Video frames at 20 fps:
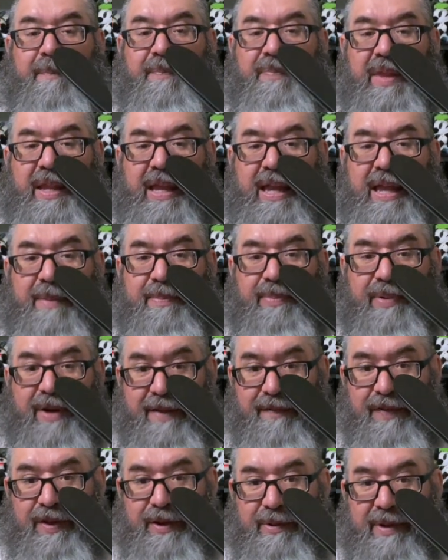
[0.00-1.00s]
a
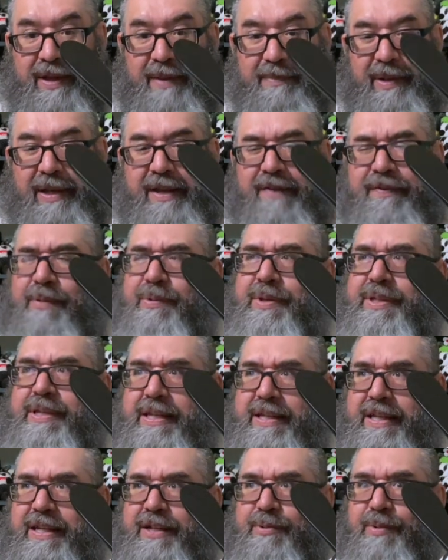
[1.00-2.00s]
preview. I believe it was a
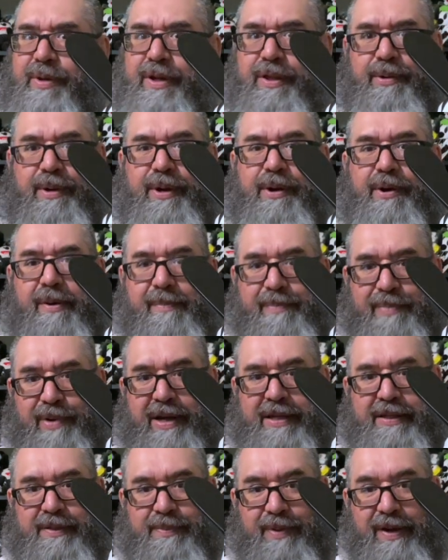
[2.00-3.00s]
D23 or a
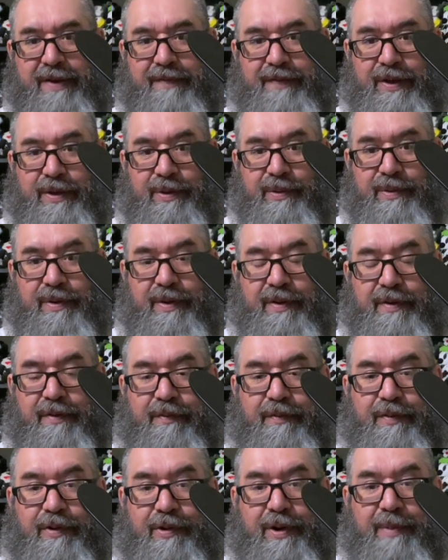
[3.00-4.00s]
press preview
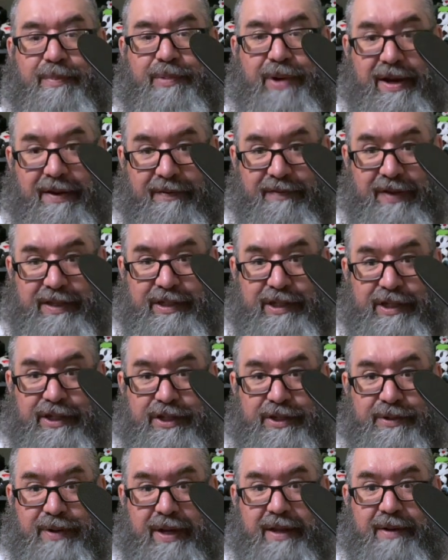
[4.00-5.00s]
for Buena Vista
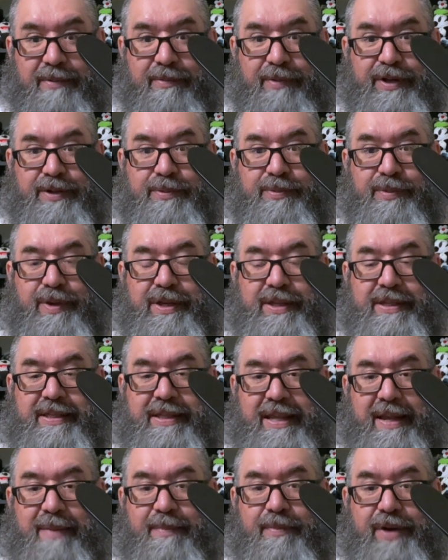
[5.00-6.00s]
Street, which was
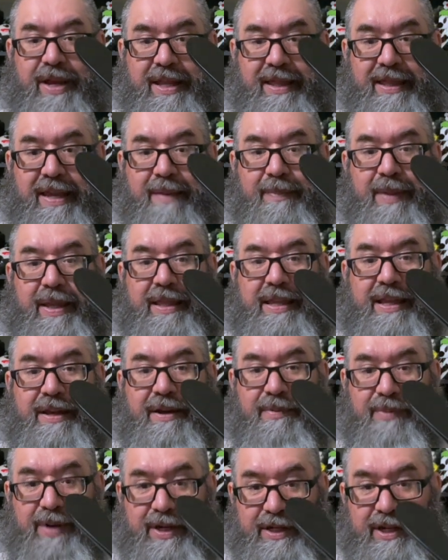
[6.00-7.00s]
them retheming the
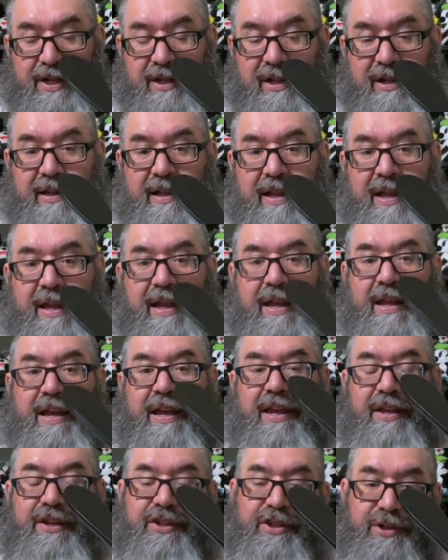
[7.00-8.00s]
original
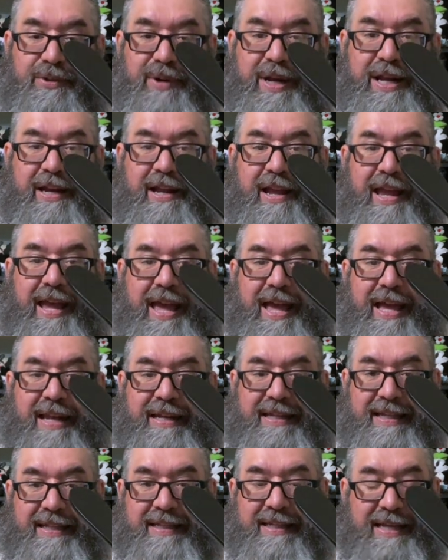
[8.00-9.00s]
street at
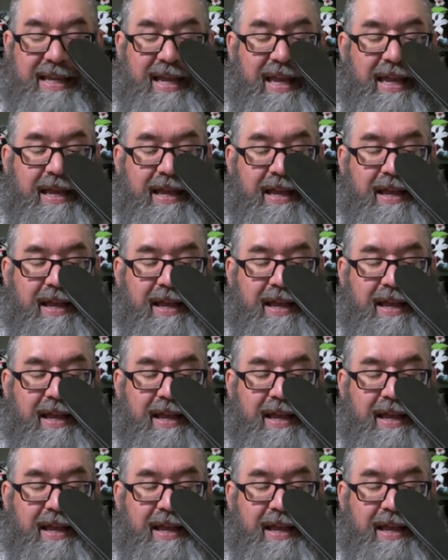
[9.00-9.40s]
DCA.